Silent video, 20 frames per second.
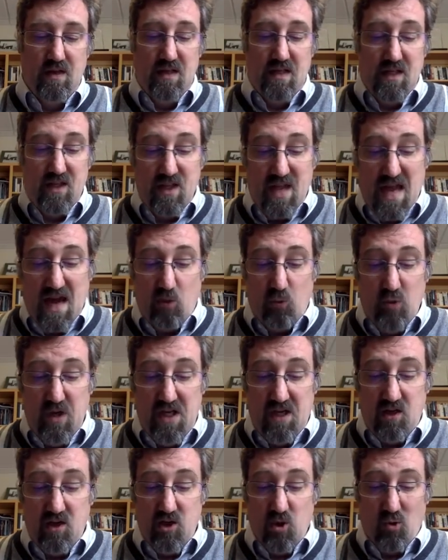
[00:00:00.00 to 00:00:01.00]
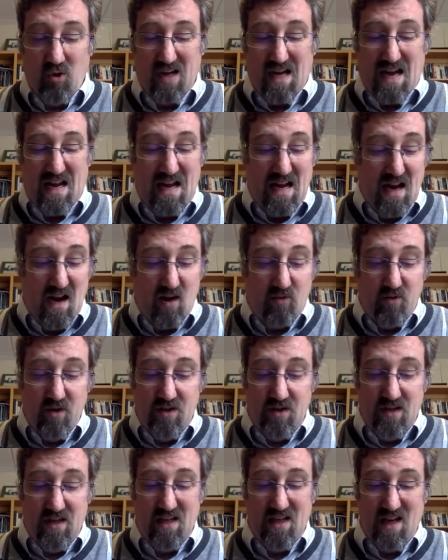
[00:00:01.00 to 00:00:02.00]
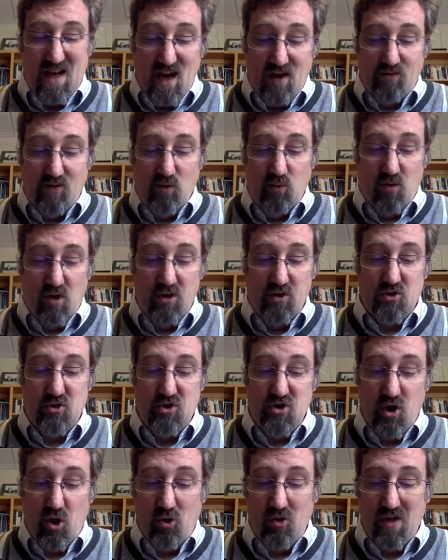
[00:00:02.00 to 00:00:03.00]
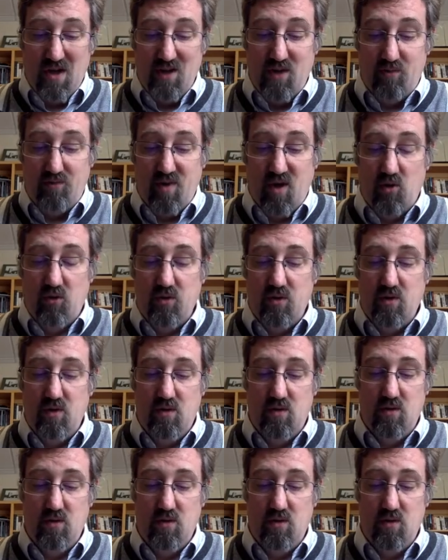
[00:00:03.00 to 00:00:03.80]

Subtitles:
In that week, Noah got everything and everyone stowed on the boat.